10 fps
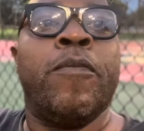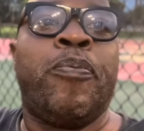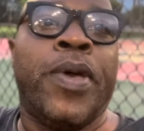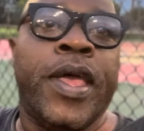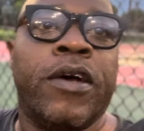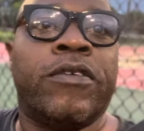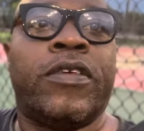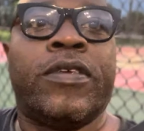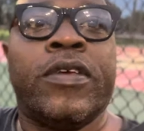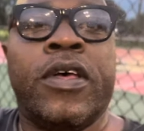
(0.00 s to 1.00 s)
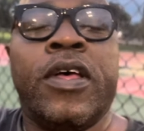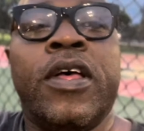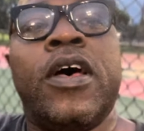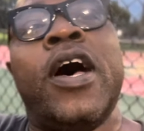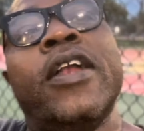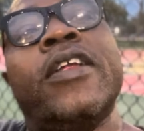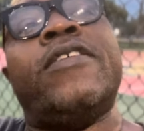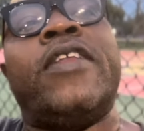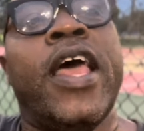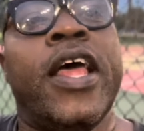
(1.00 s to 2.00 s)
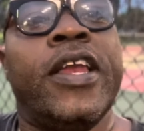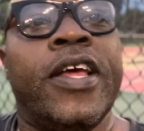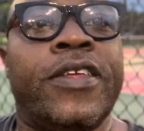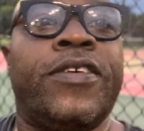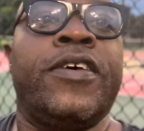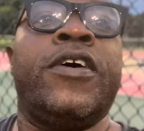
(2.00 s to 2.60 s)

pills, understand this.